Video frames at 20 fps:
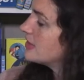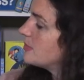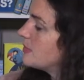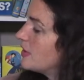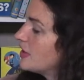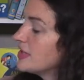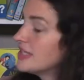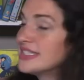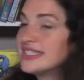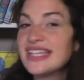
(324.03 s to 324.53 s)

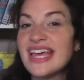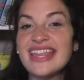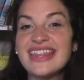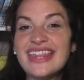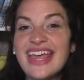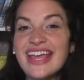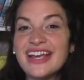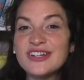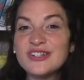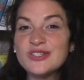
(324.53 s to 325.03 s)
books
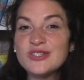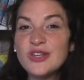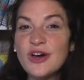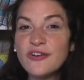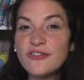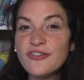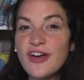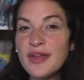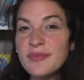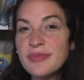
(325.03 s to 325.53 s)
they are so
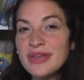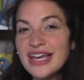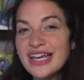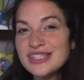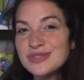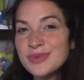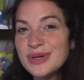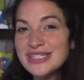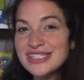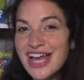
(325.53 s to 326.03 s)
fun
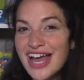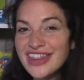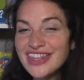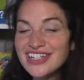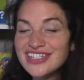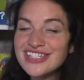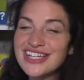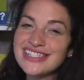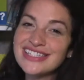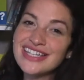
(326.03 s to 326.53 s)
because what
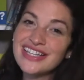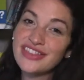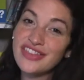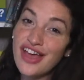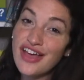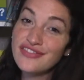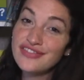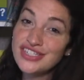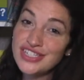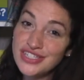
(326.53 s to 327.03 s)
toddler doesn't
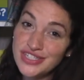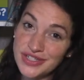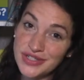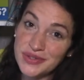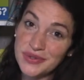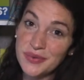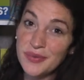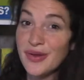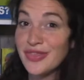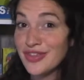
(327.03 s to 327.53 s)
love to
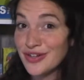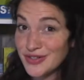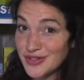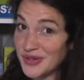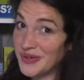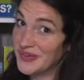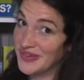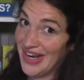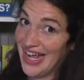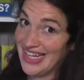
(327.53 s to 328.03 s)
do what they're
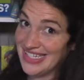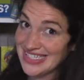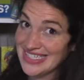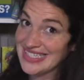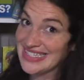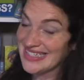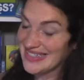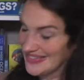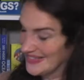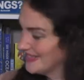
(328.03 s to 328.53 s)
told not to
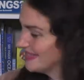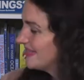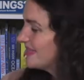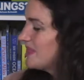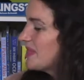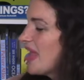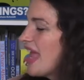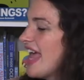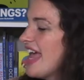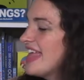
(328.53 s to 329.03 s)
do?
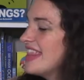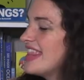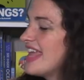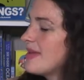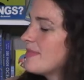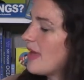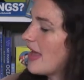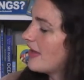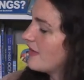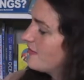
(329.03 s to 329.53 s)
They
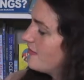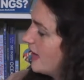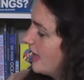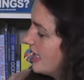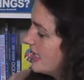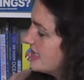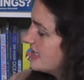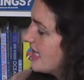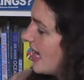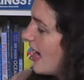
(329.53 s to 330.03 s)
make
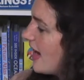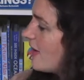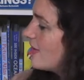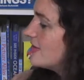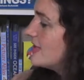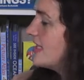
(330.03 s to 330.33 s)
funny sounds